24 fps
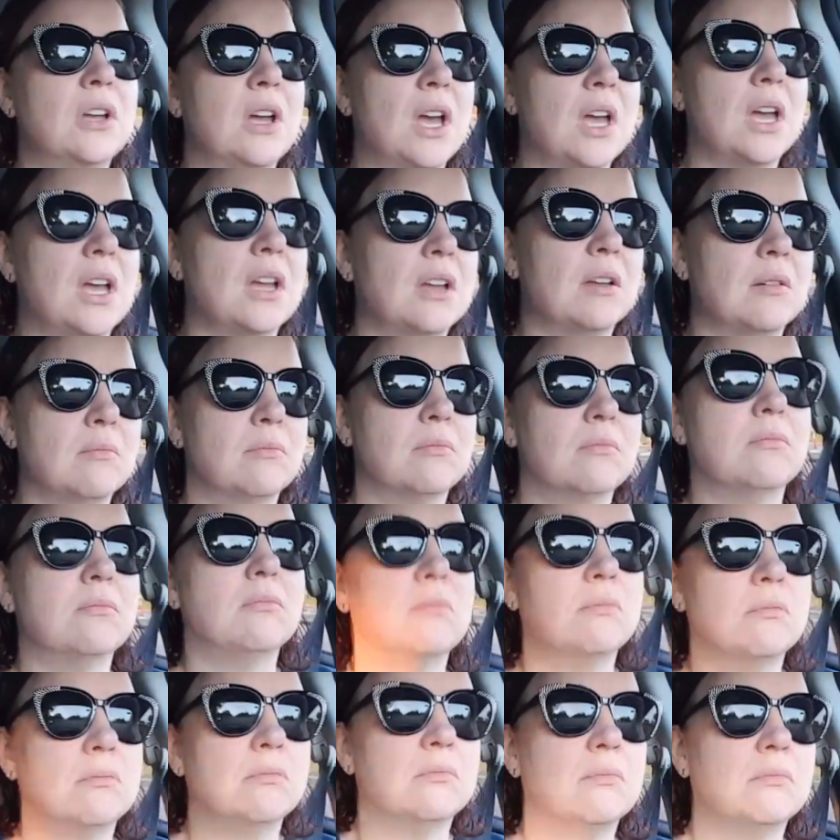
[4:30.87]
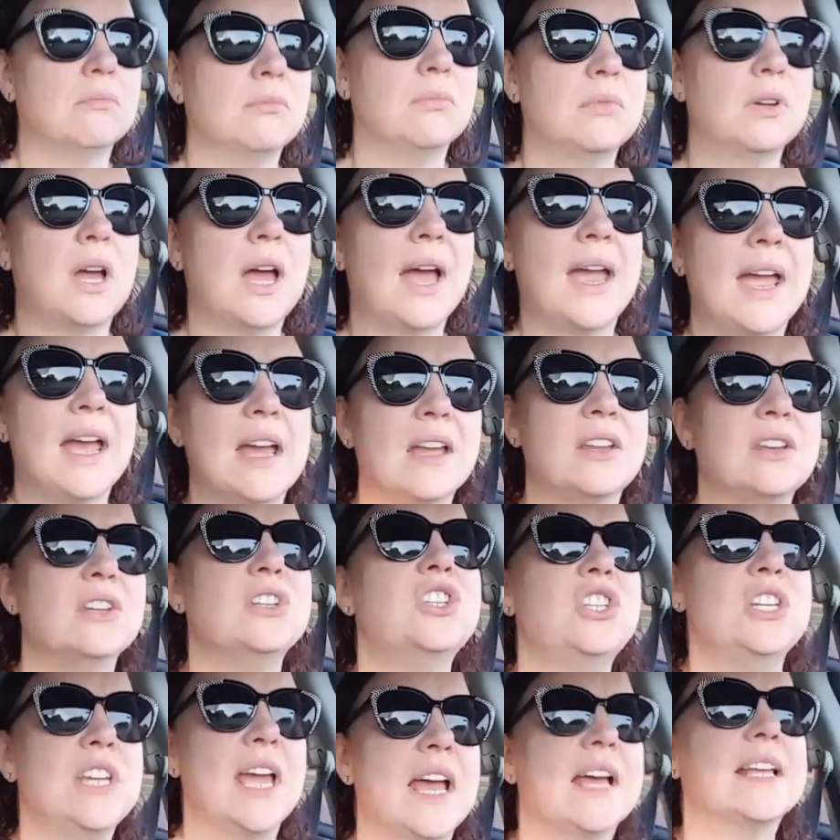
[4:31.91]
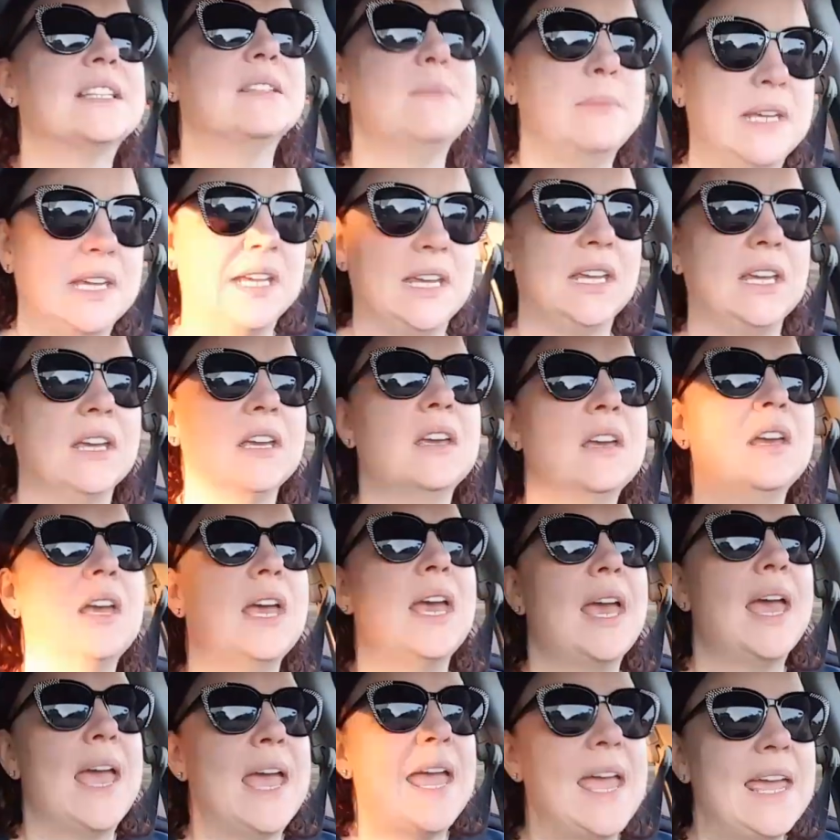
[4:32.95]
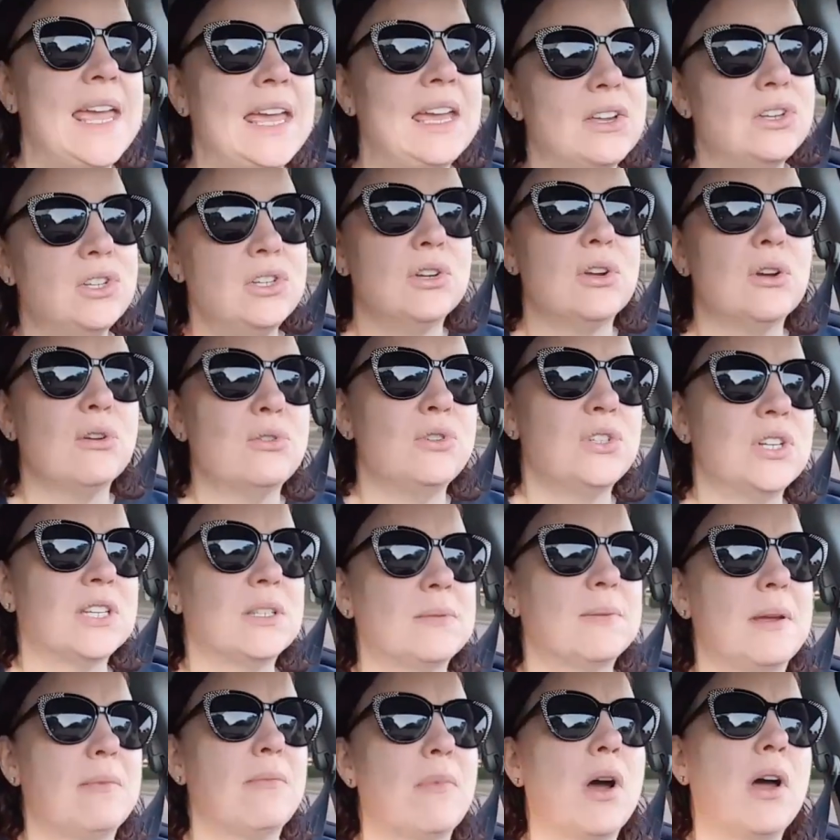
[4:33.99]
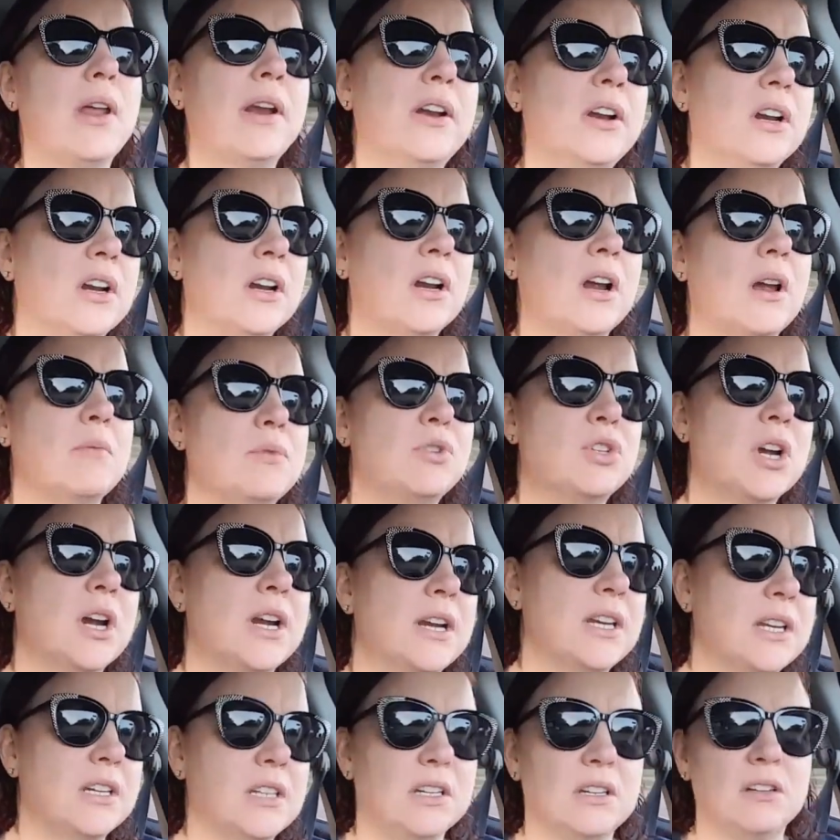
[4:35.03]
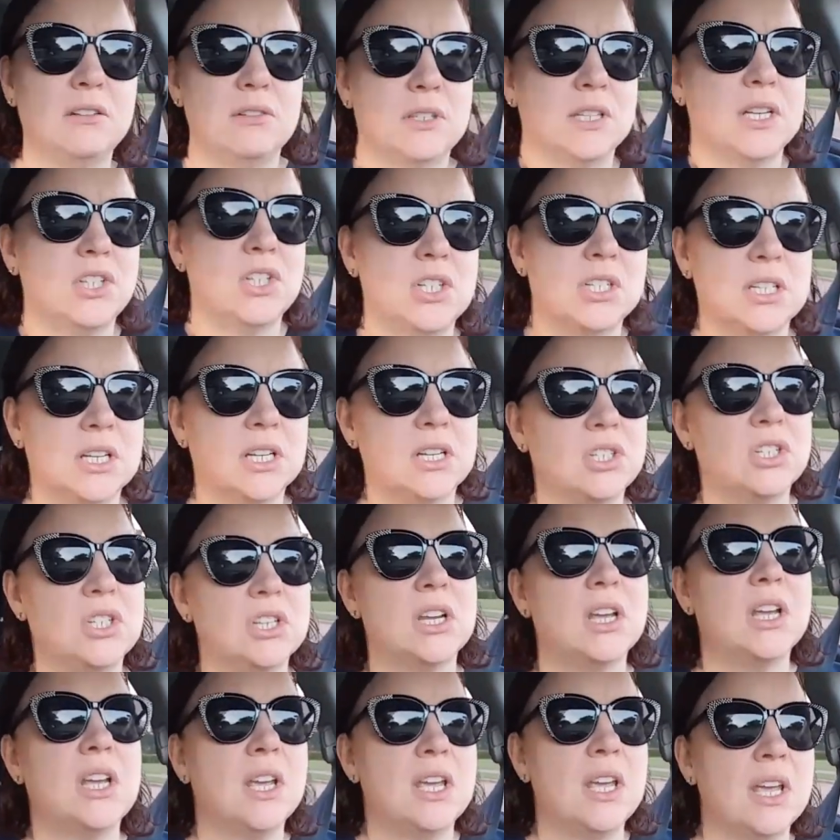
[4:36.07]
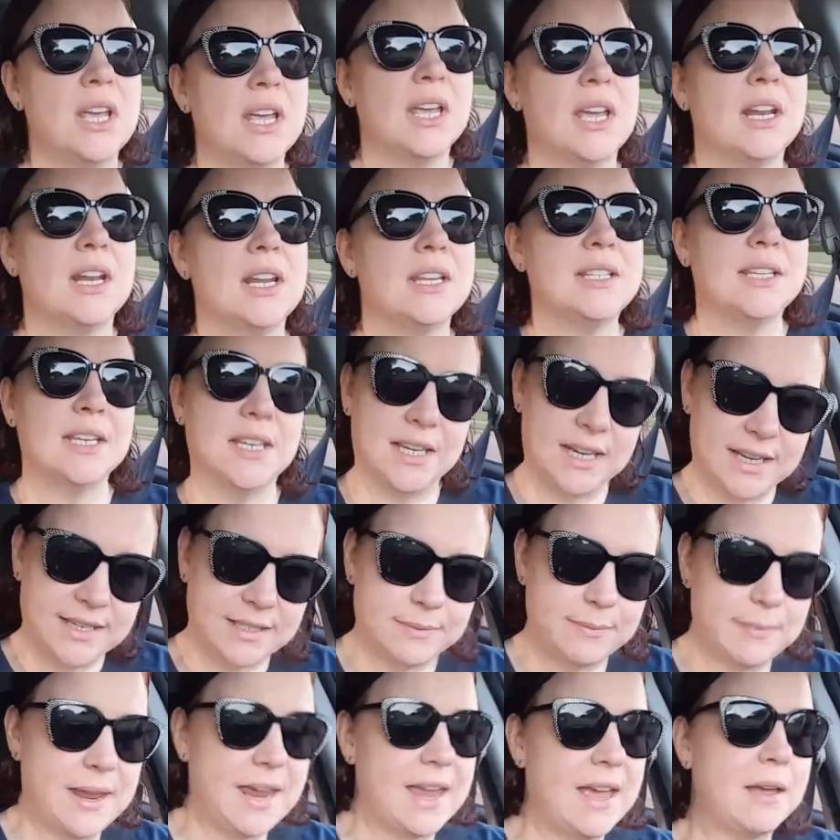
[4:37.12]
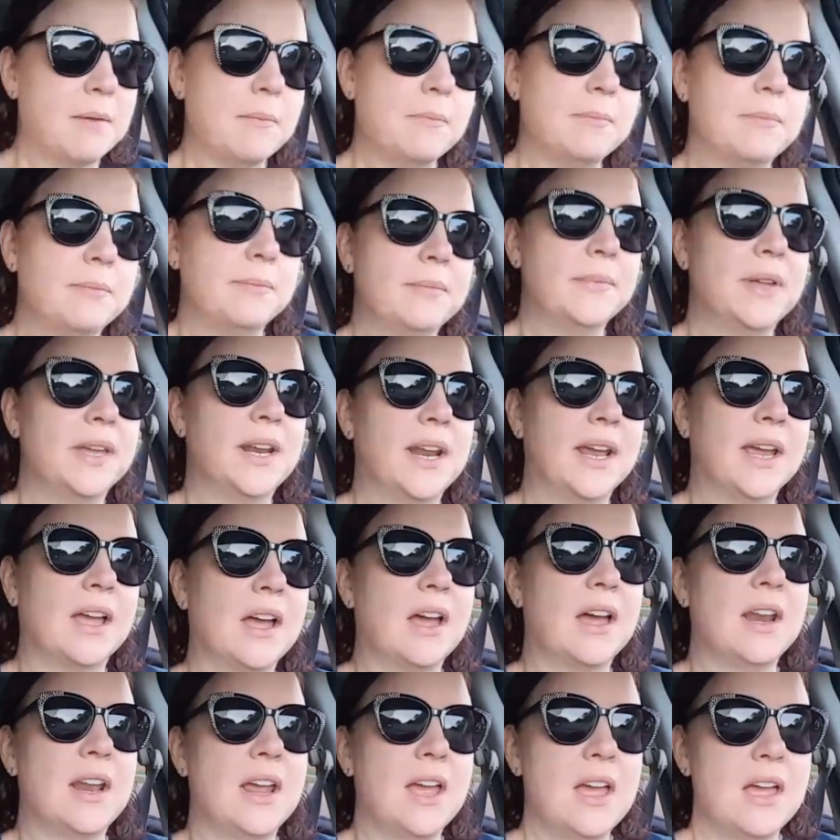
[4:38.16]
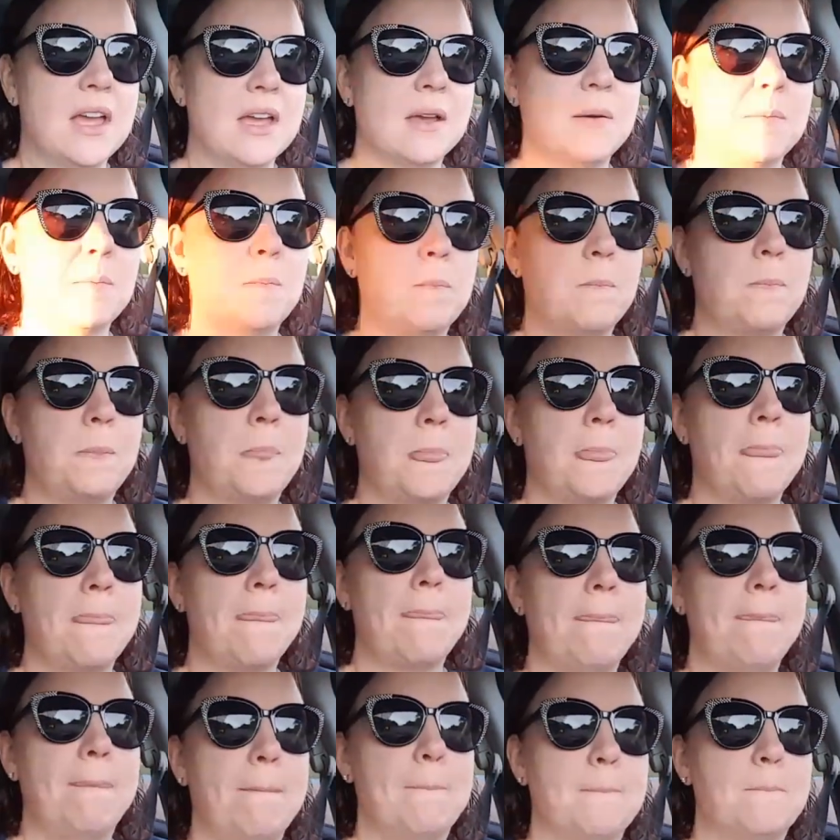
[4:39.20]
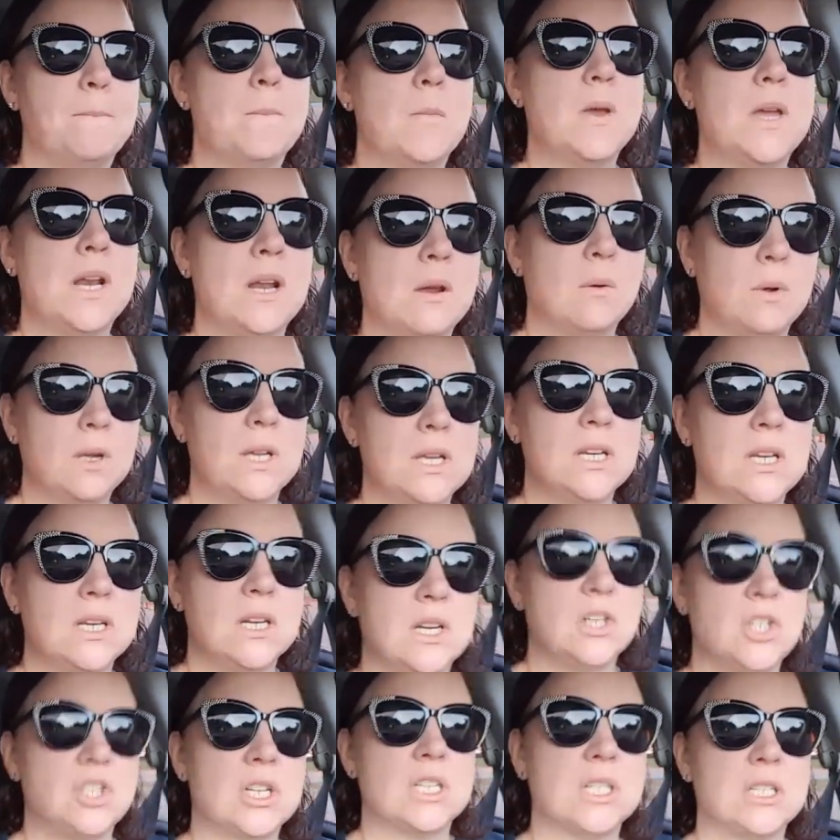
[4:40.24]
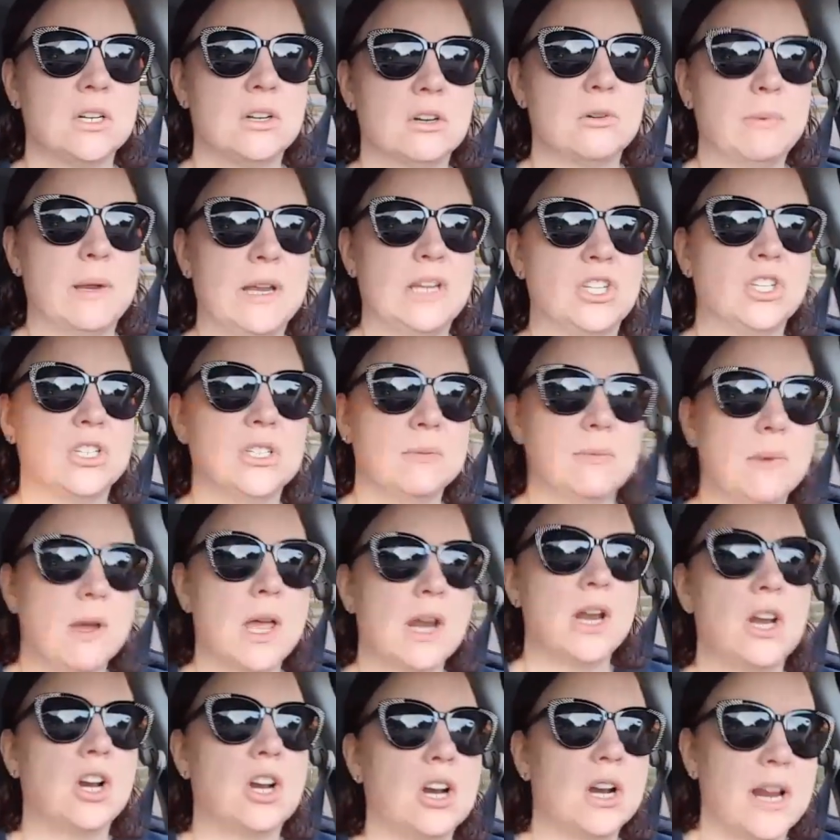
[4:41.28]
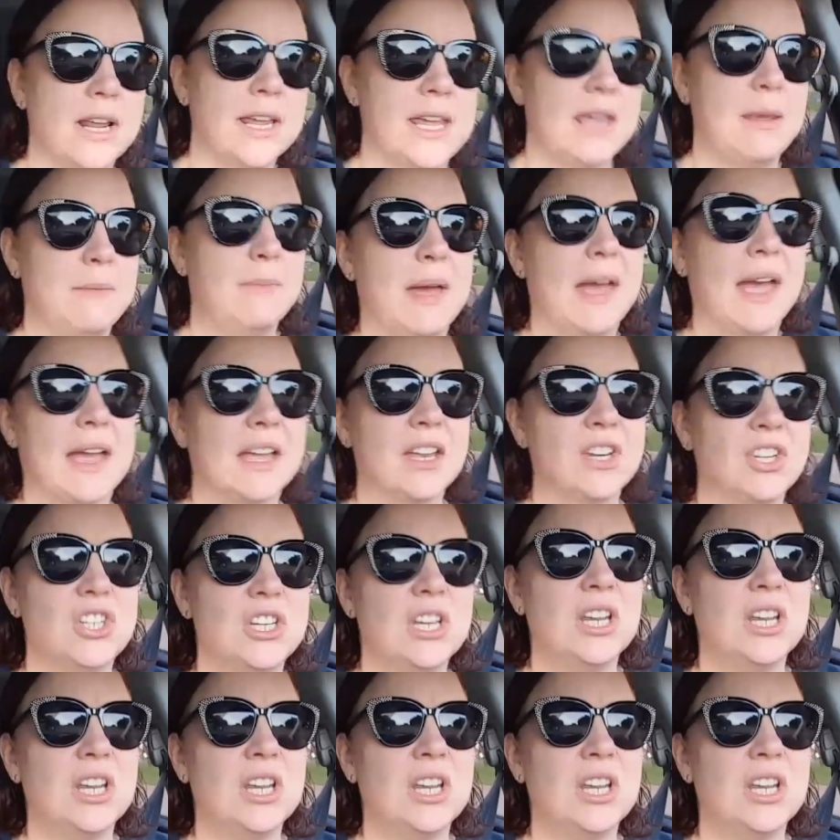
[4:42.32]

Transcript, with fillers: um, I, she asked me, hey, could you go adjust my monitor? I'm trying to do such and such. And I said, yes, ma'am. And I got up and I went and adjusted her patient's monitor and I came back and